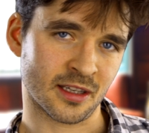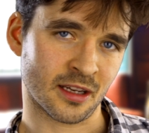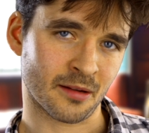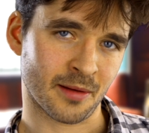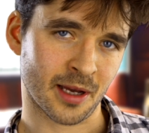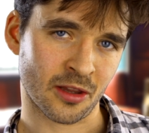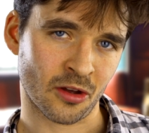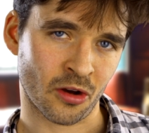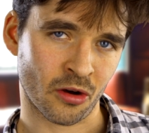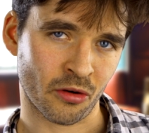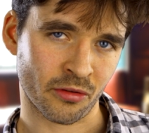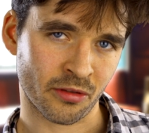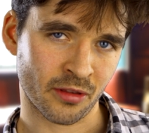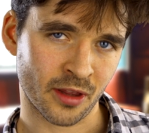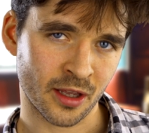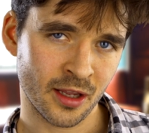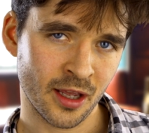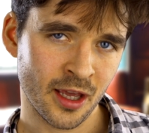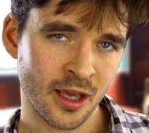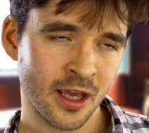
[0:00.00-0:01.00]
thing about the whole
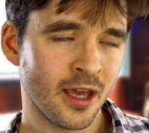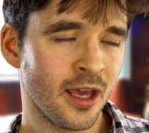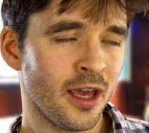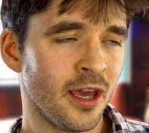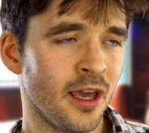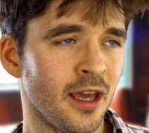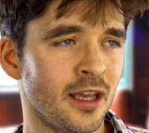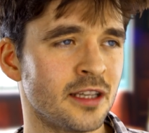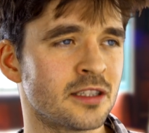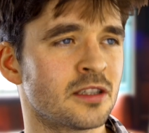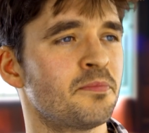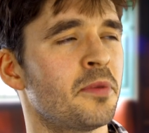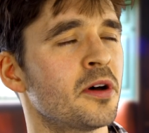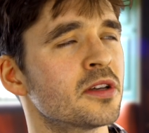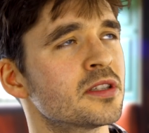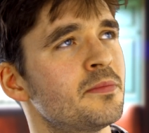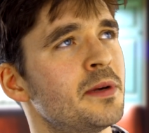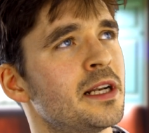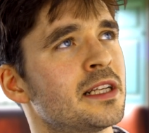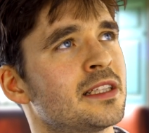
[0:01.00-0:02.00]
thing is the
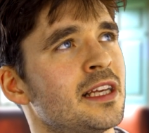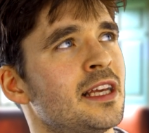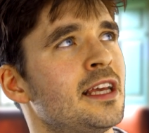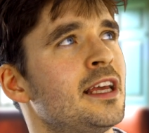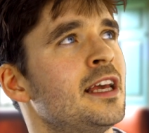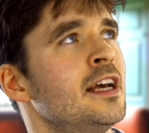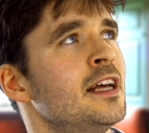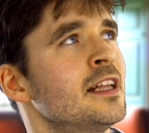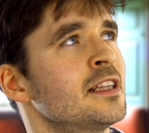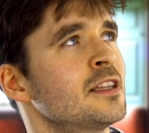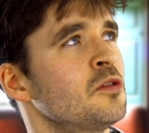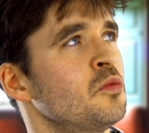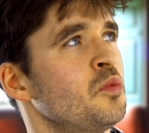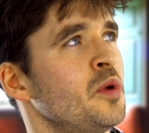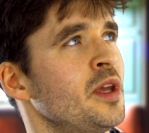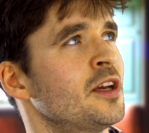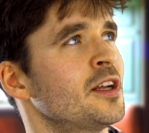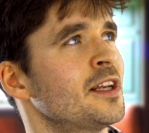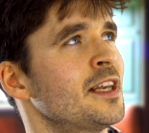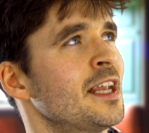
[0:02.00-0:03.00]
possibility that
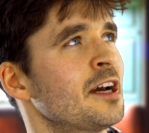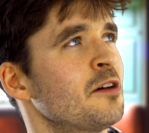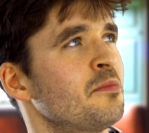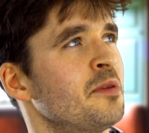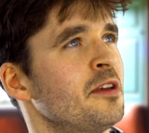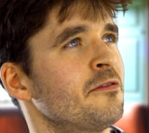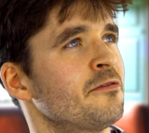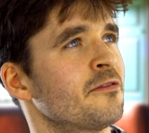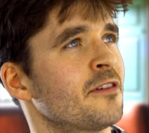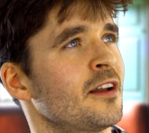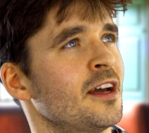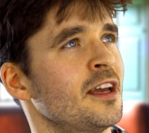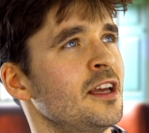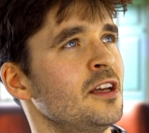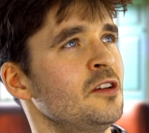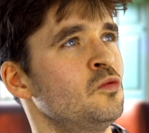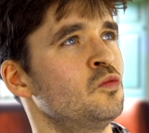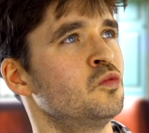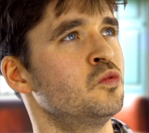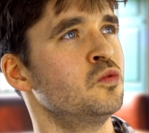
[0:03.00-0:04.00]
we could now be
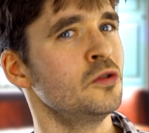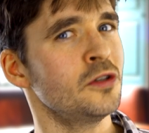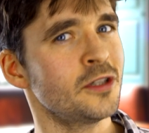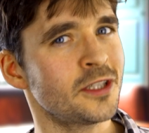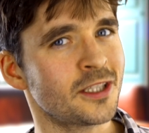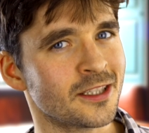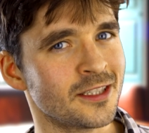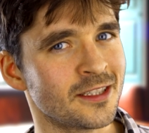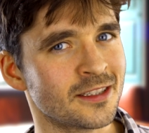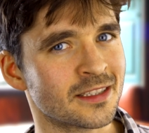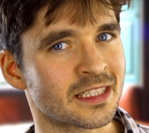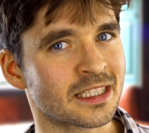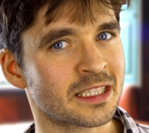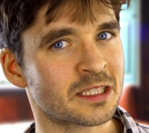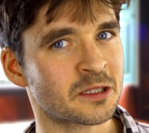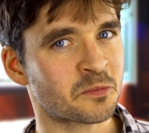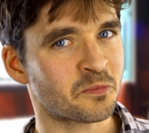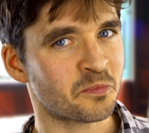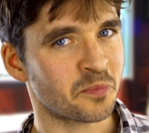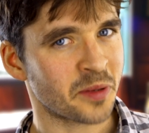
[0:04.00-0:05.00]
flying wooden
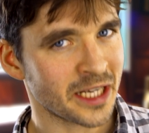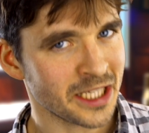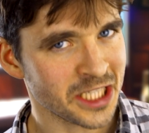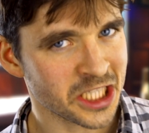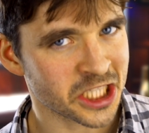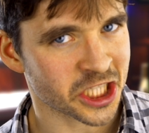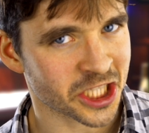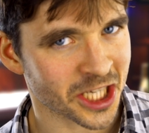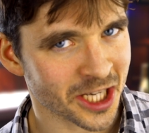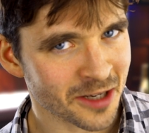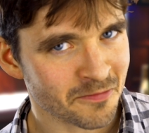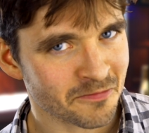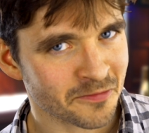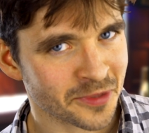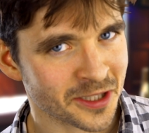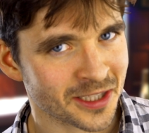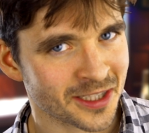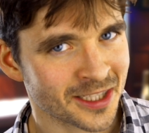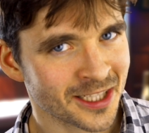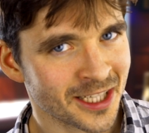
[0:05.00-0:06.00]

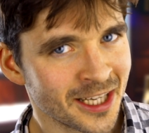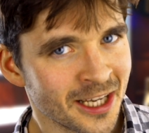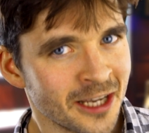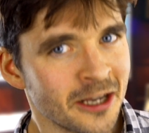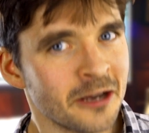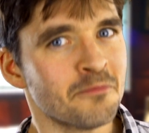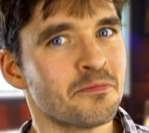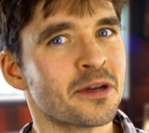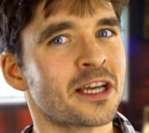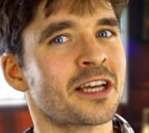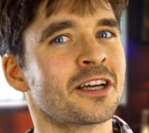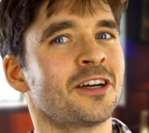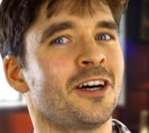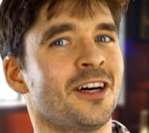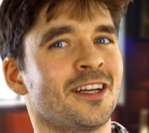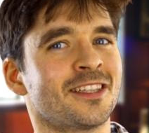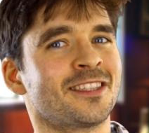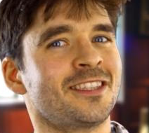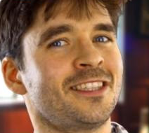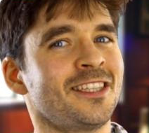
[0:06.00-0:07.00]
spaceships
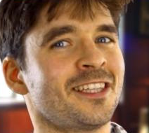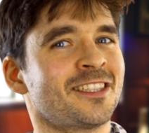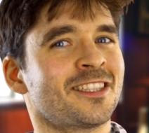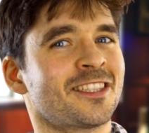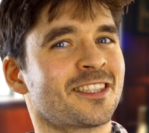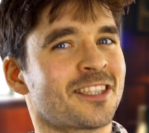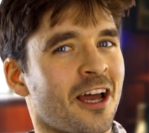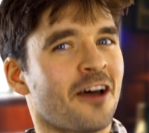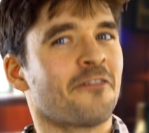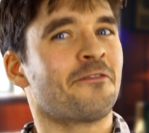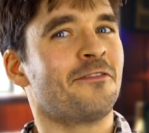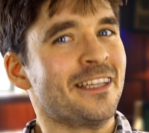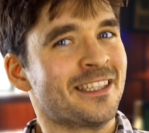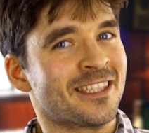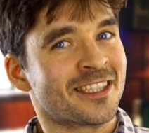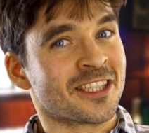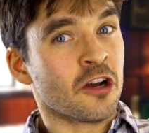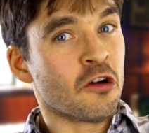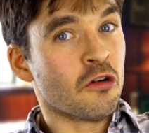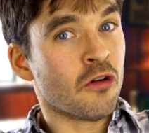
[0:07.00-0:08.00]
because this stuff
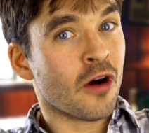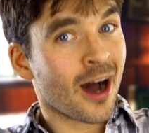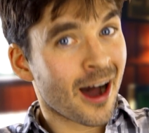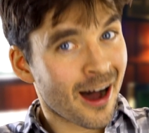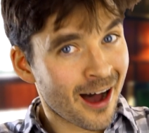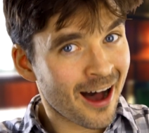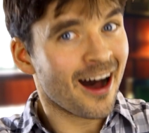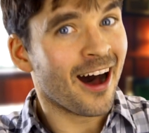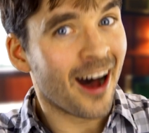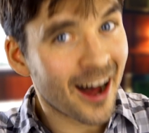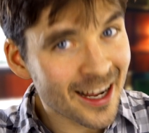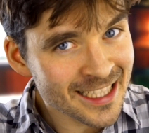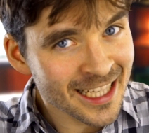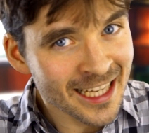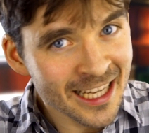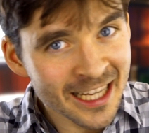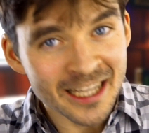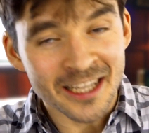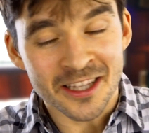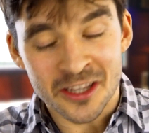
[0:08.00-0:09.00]
is so hard
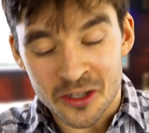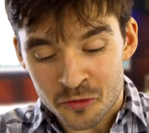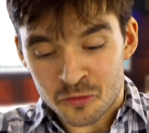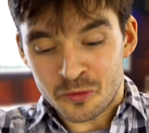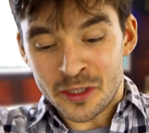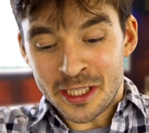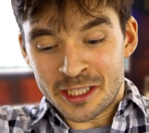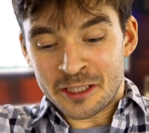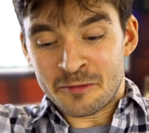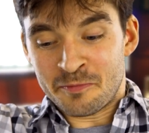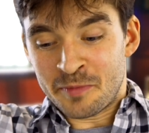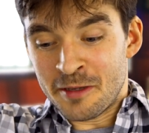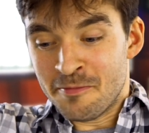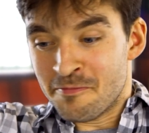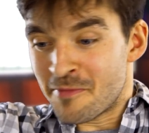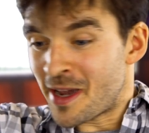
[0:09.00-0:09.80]
that we could be